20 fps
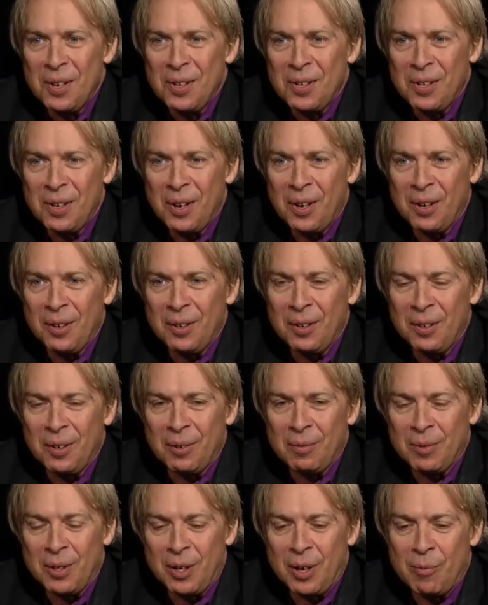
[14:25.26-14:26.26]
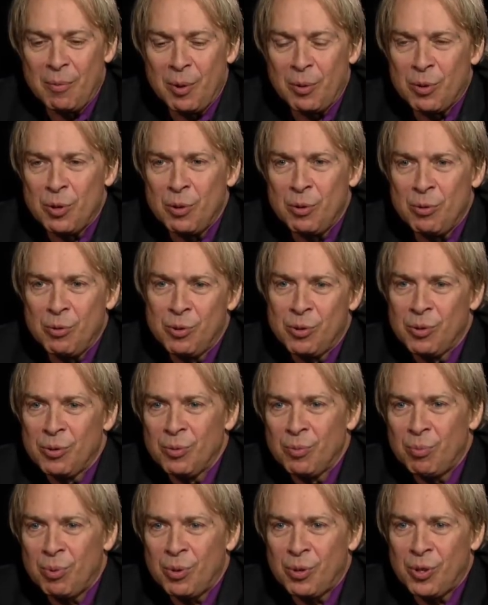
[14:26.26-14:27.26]
Yeah, um, and I'm a huge
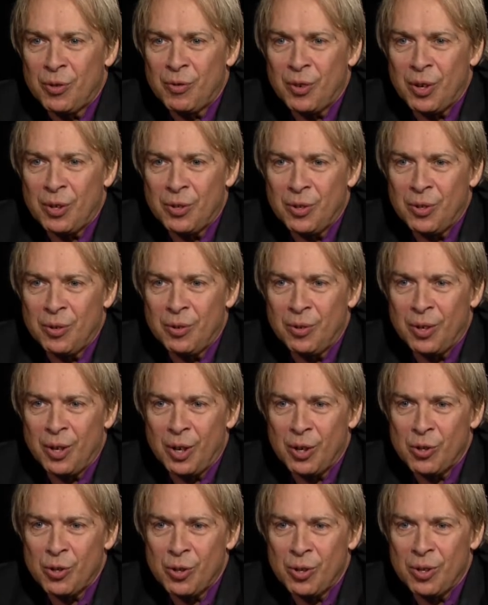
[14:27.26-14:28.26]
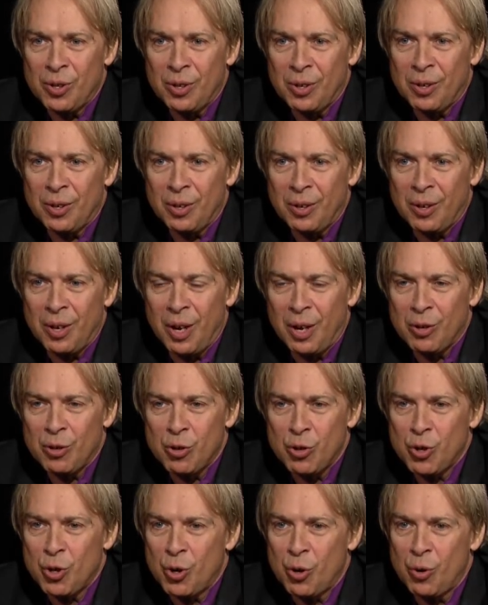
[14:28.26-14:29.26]
Prince fan too, and actually uh, had a
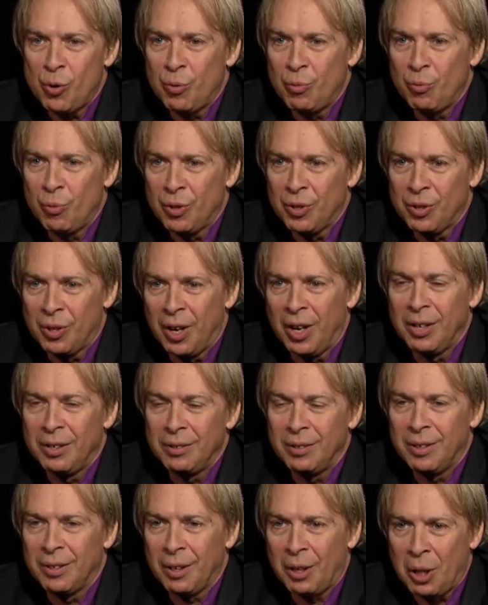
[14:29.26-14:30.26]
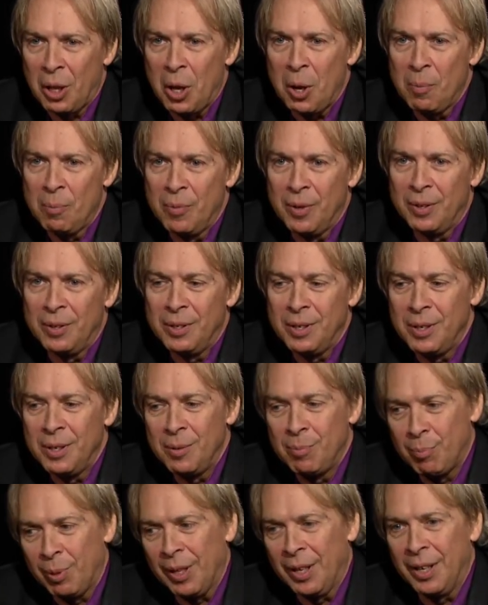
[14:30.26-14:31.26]
show one night in a club that
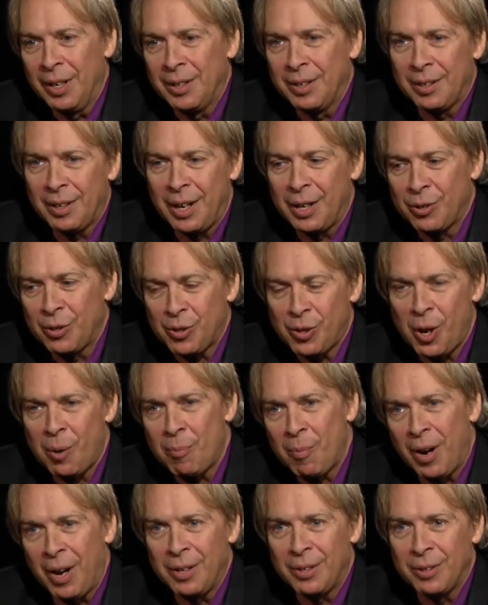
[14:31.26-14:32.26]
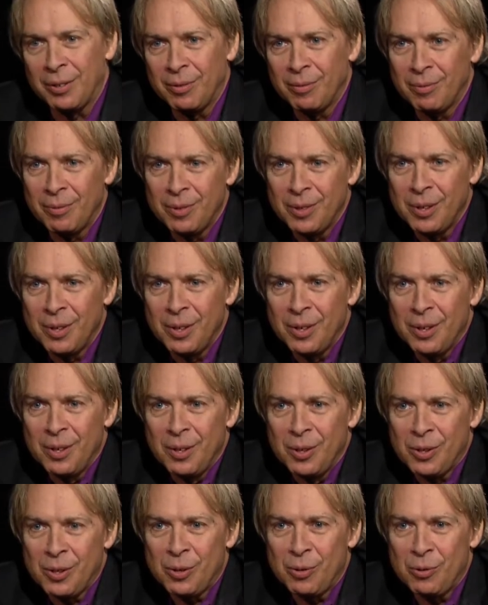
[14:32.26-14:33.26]
he played, and I had to stop mine, and
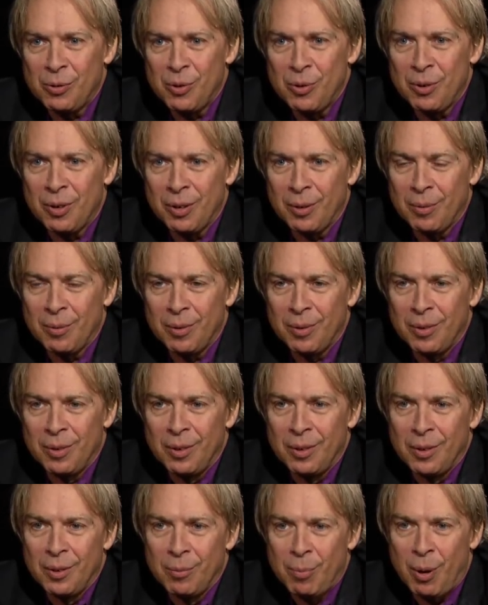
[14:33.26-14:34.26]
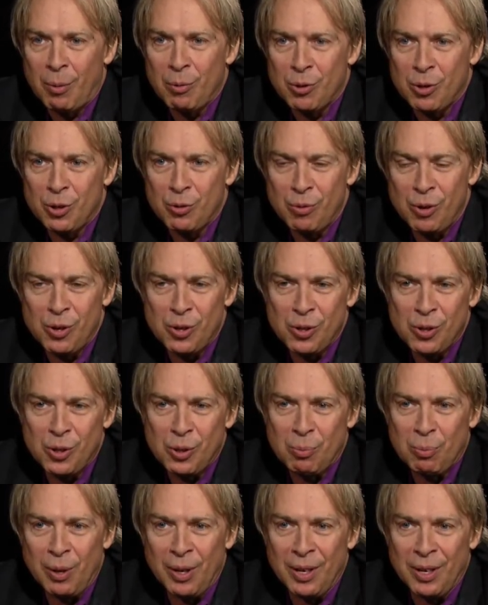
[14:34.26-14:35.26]
so new uh, Power Generation
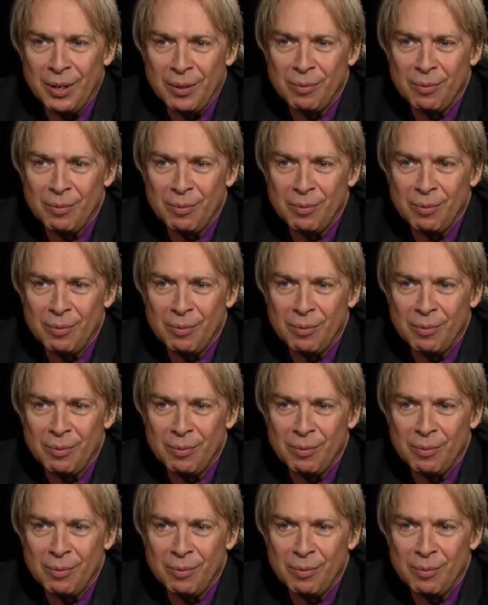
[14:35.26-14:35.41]
could play.